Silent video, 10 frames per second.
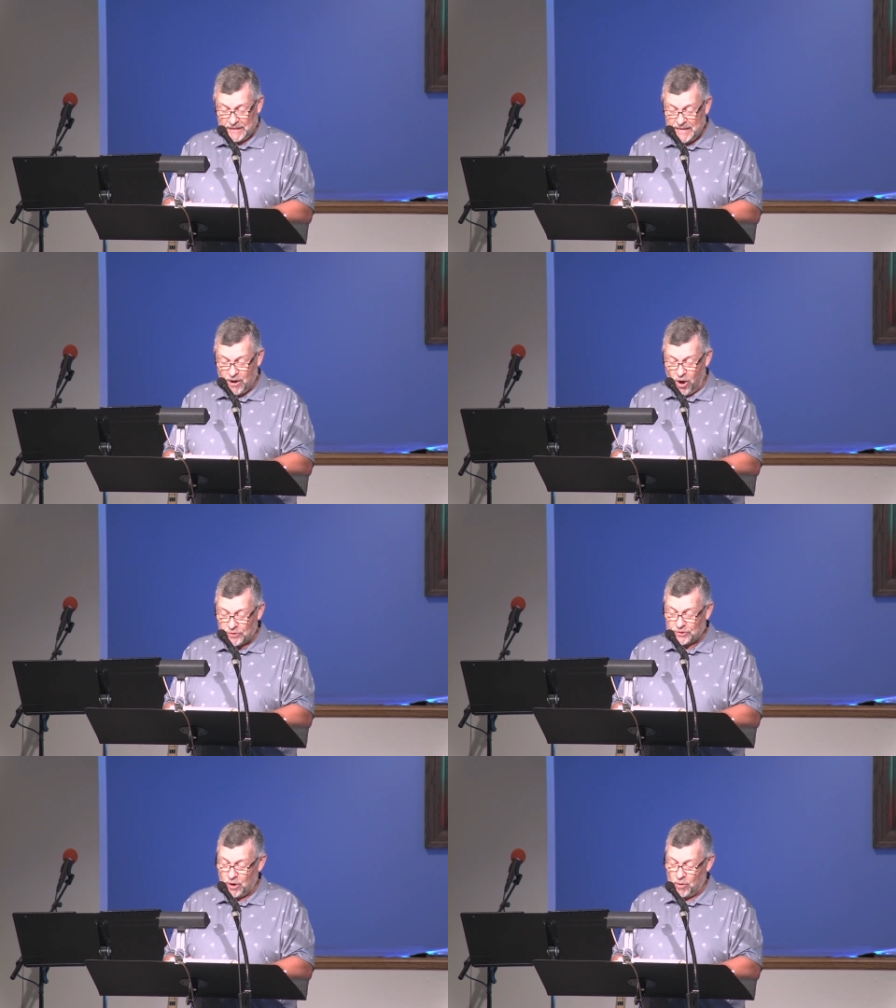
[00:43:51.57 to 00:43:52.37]
He
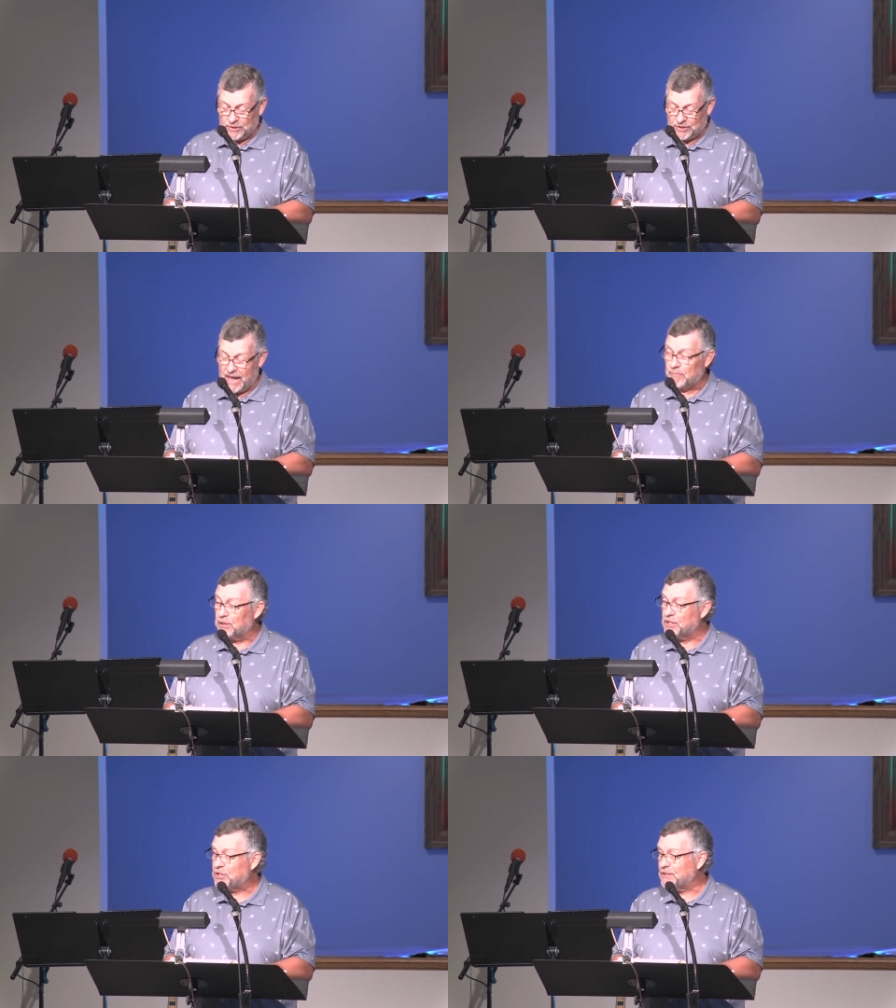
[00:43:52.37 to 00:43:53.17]
also
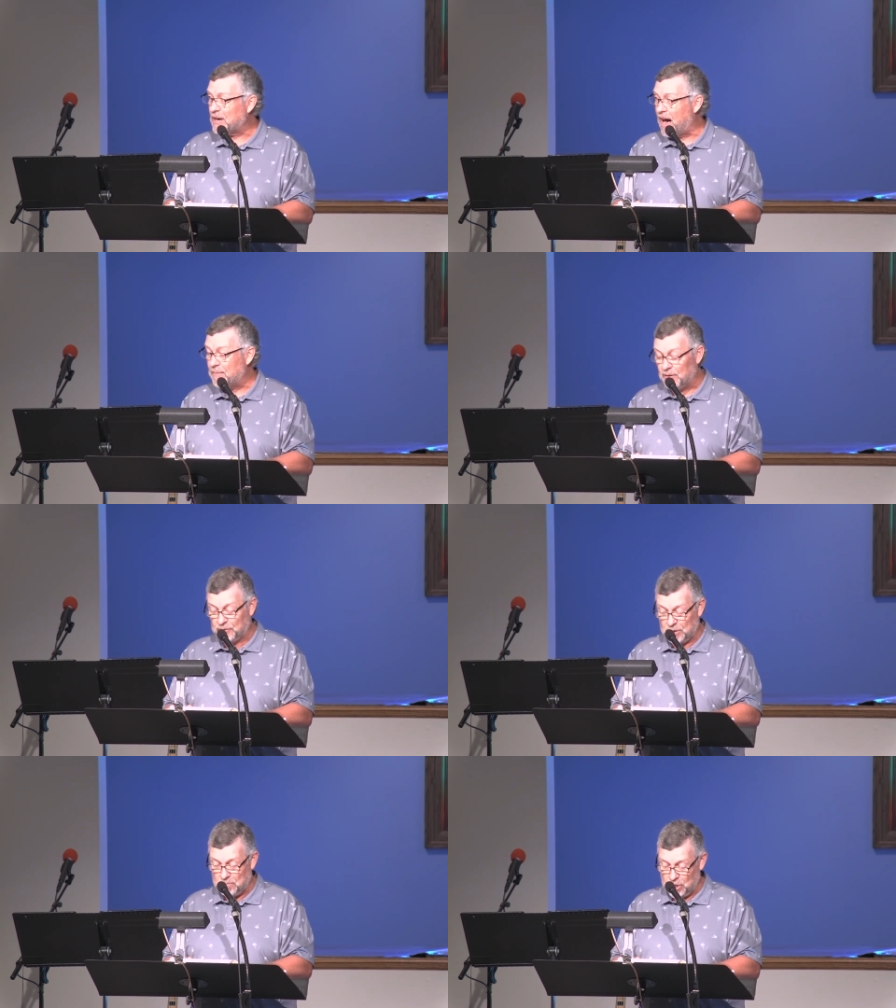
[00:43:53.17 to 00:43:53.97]
established a time
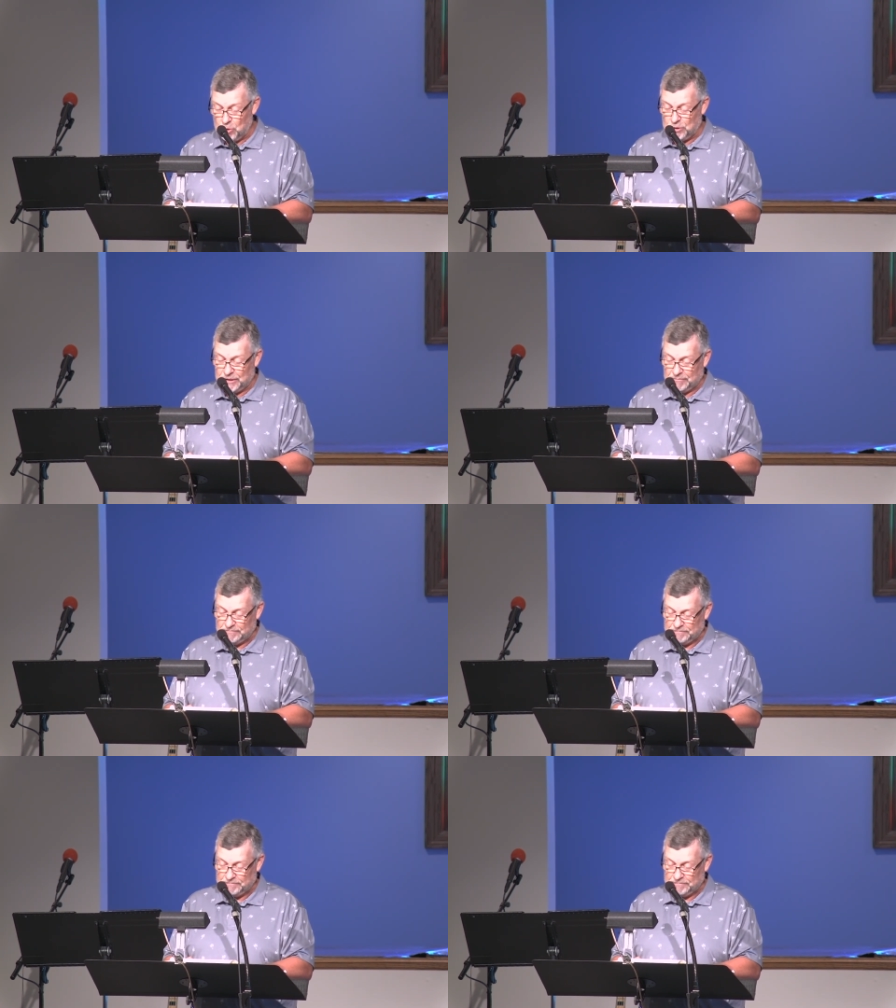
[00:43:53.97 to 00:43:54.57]
of communion.